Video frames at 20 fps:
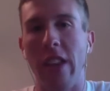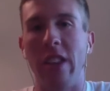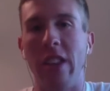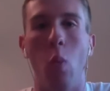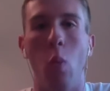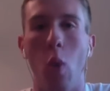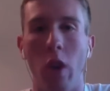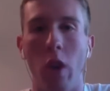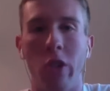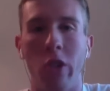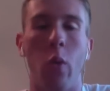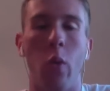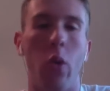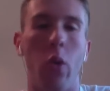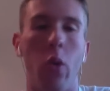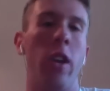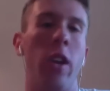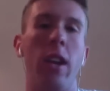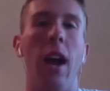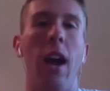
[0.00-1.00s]
wasn't
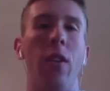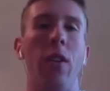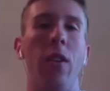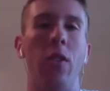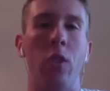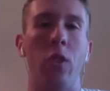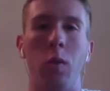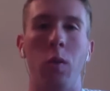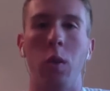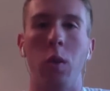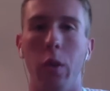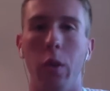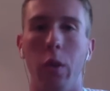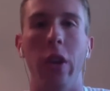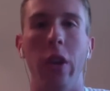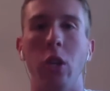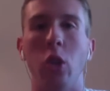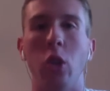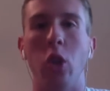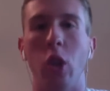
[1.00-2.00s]
working out in terms of a
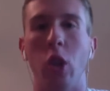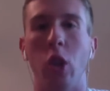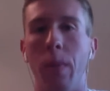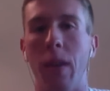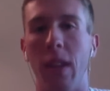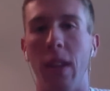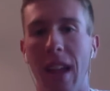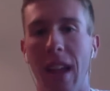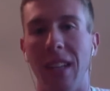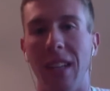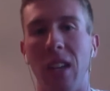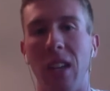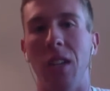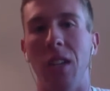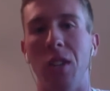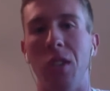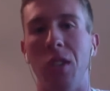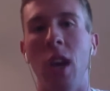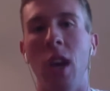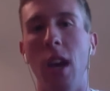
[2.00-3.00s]
relationship. And in that
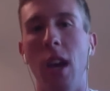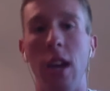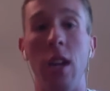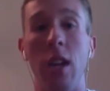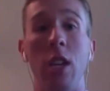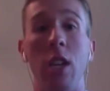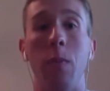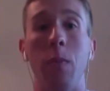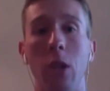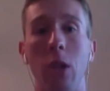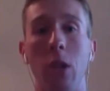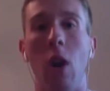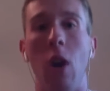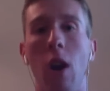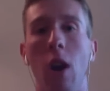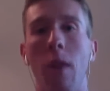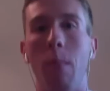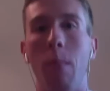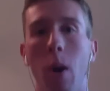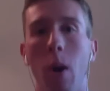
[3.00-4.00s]
sense, it needs to be
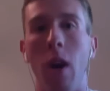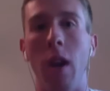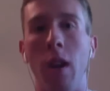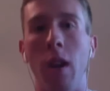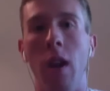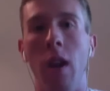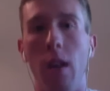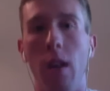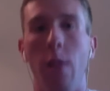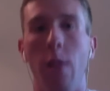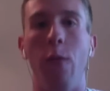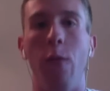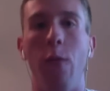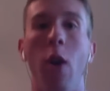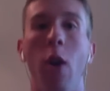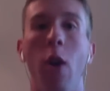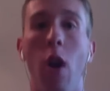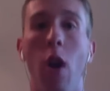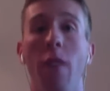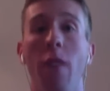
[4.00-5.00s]
gone. But the
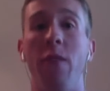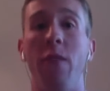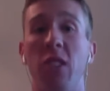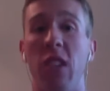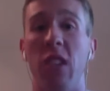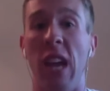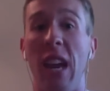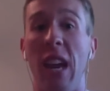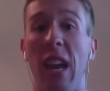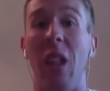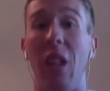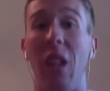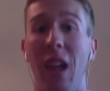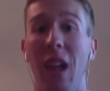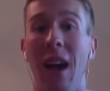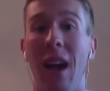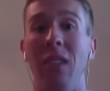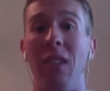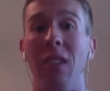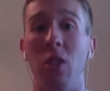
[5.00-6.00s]
front office had a
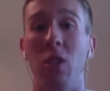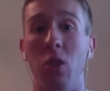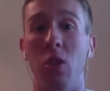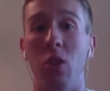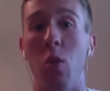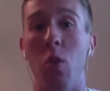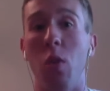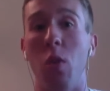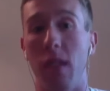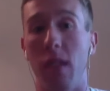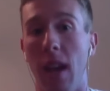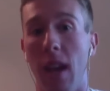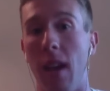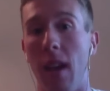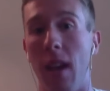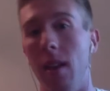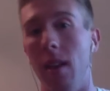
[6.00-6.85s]
lot to do with that.